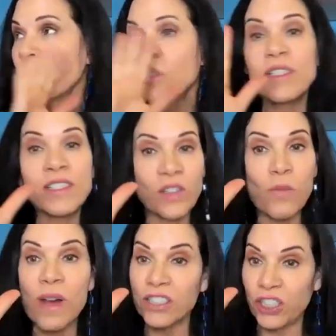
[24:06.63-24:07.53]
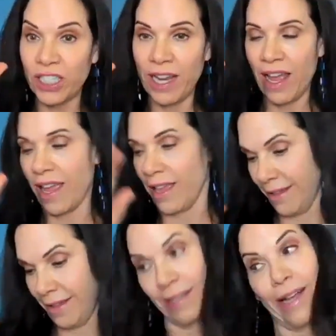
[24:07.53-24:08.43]
I'm learning so much today.
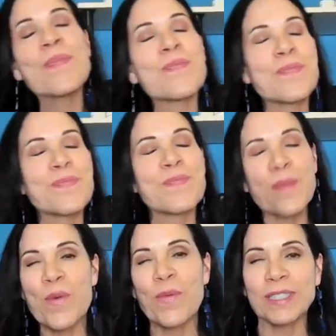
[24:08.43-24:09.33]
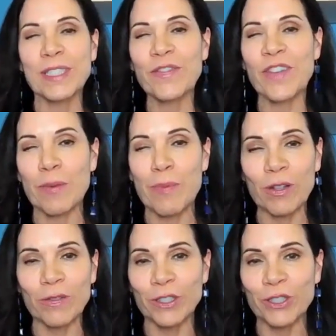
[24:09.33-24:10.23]
What's the favorite
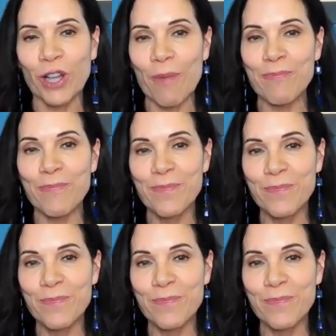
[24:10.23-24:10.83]
part of your job?